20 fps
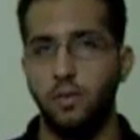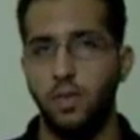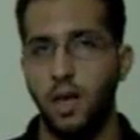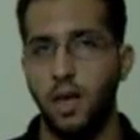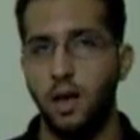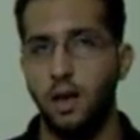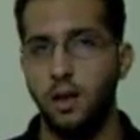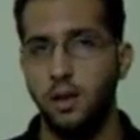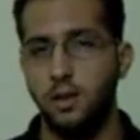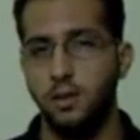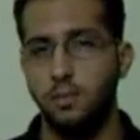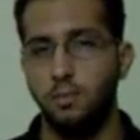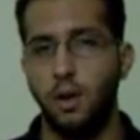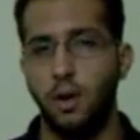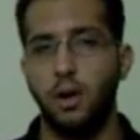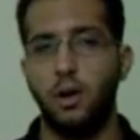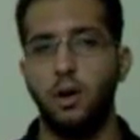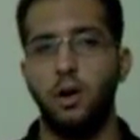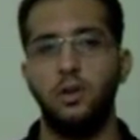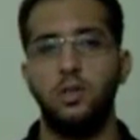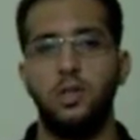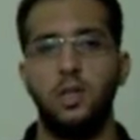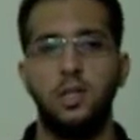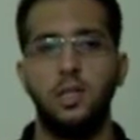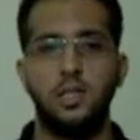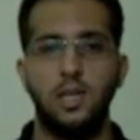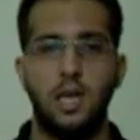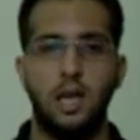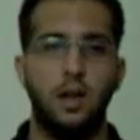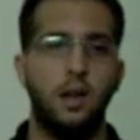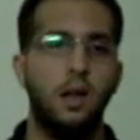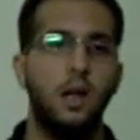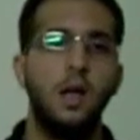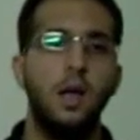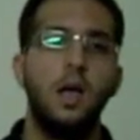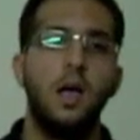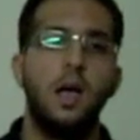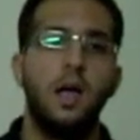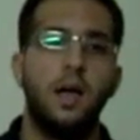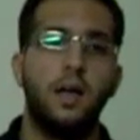of the myocardial cell.
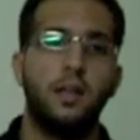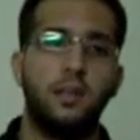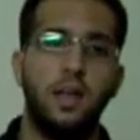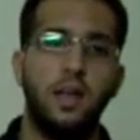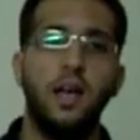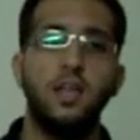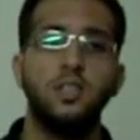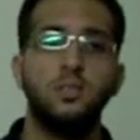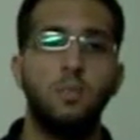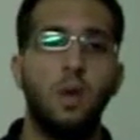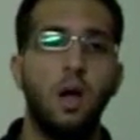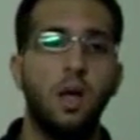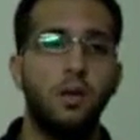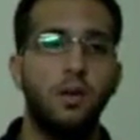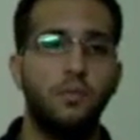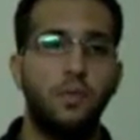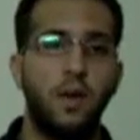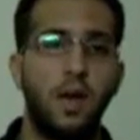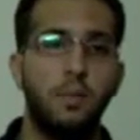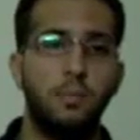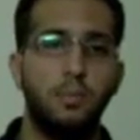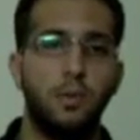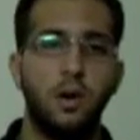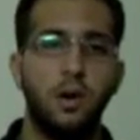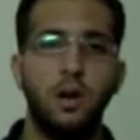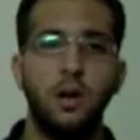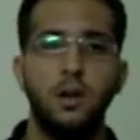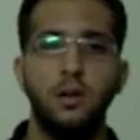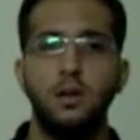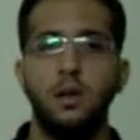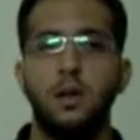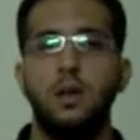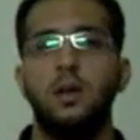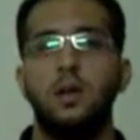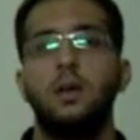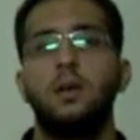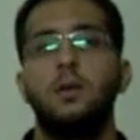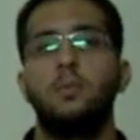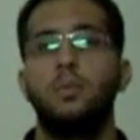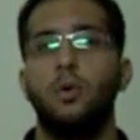It has myofibril
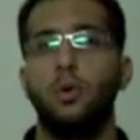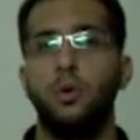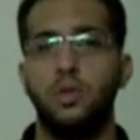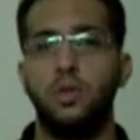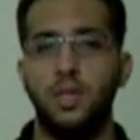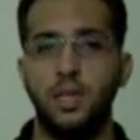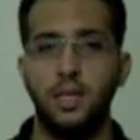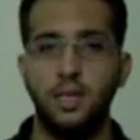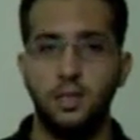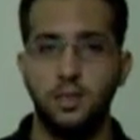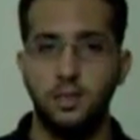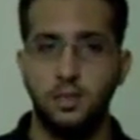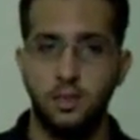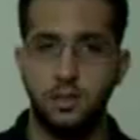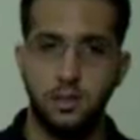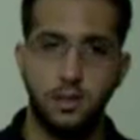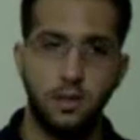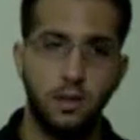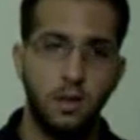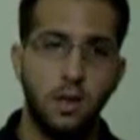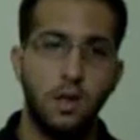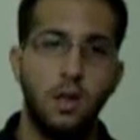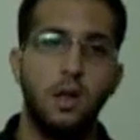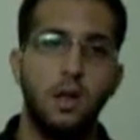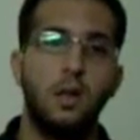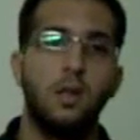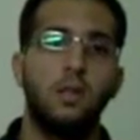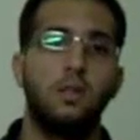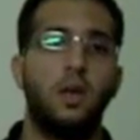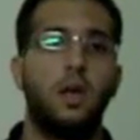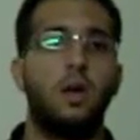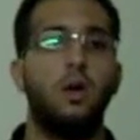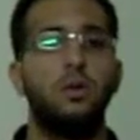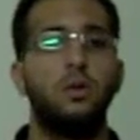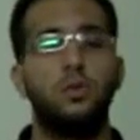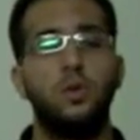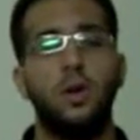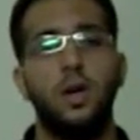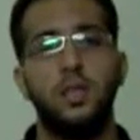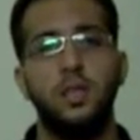proteins. The
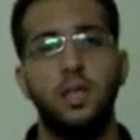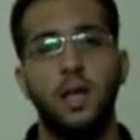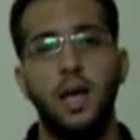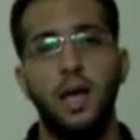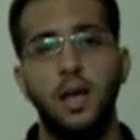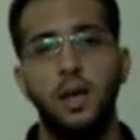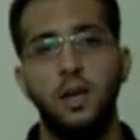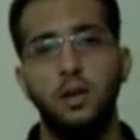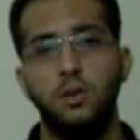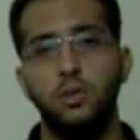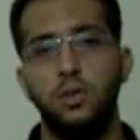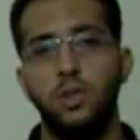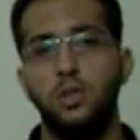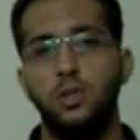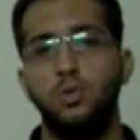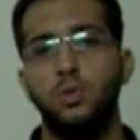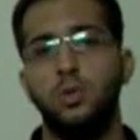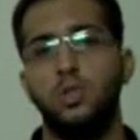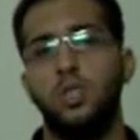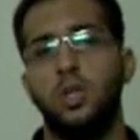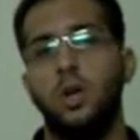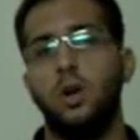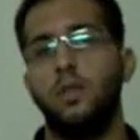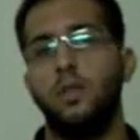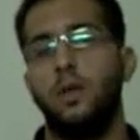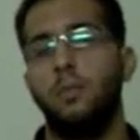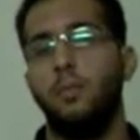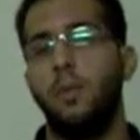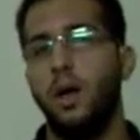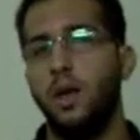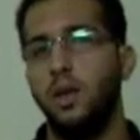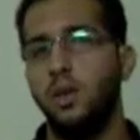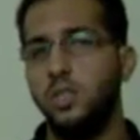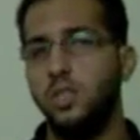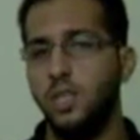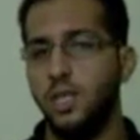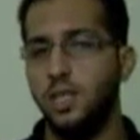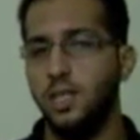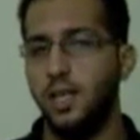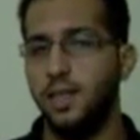contractile units, which are the
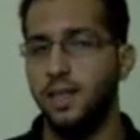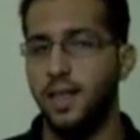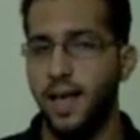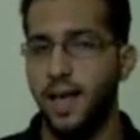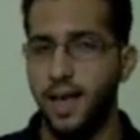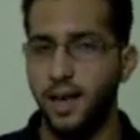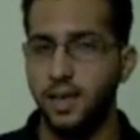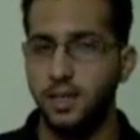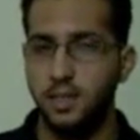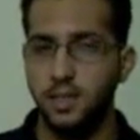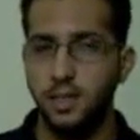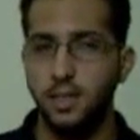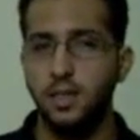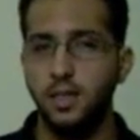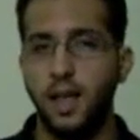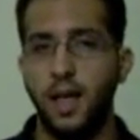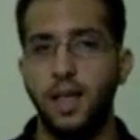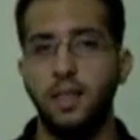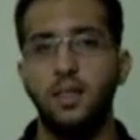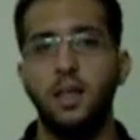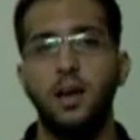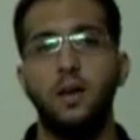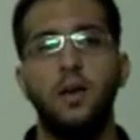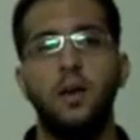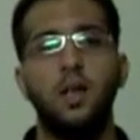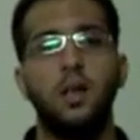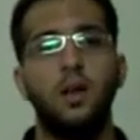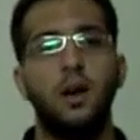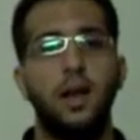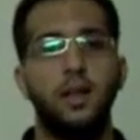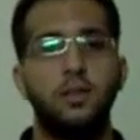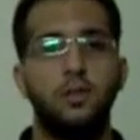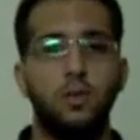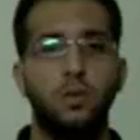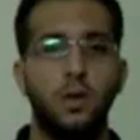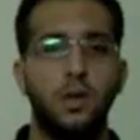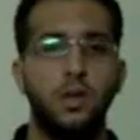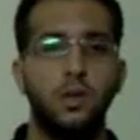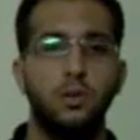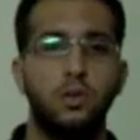myosin and the actin, and the
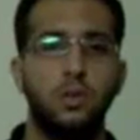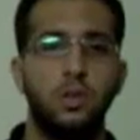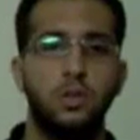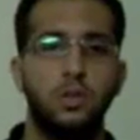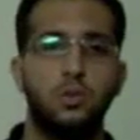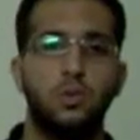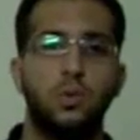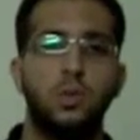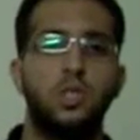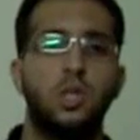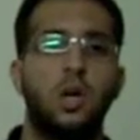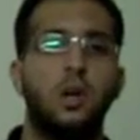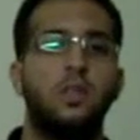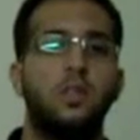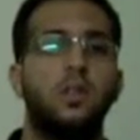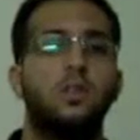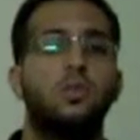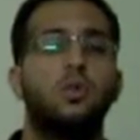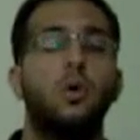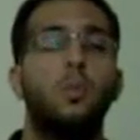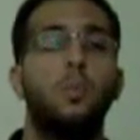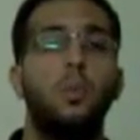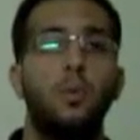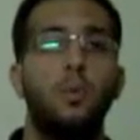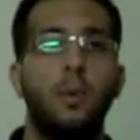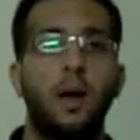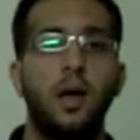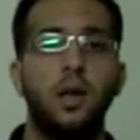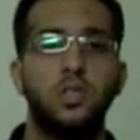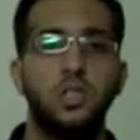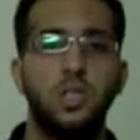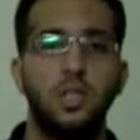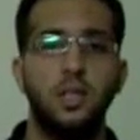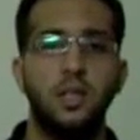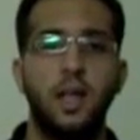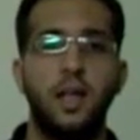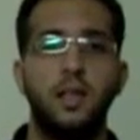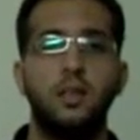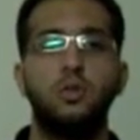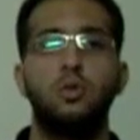regulatory units, which are the tropomyosin
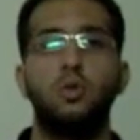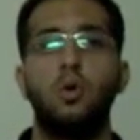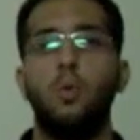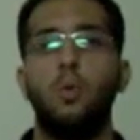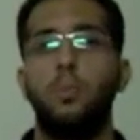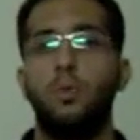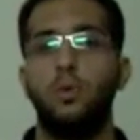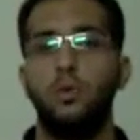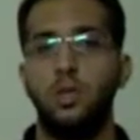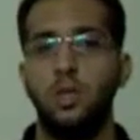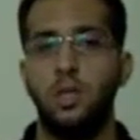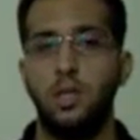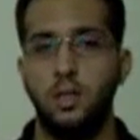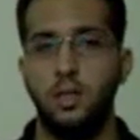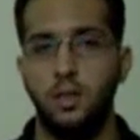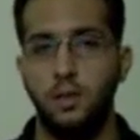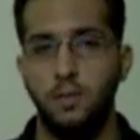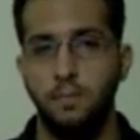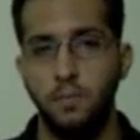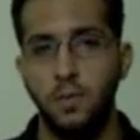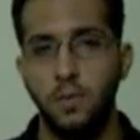and troponin.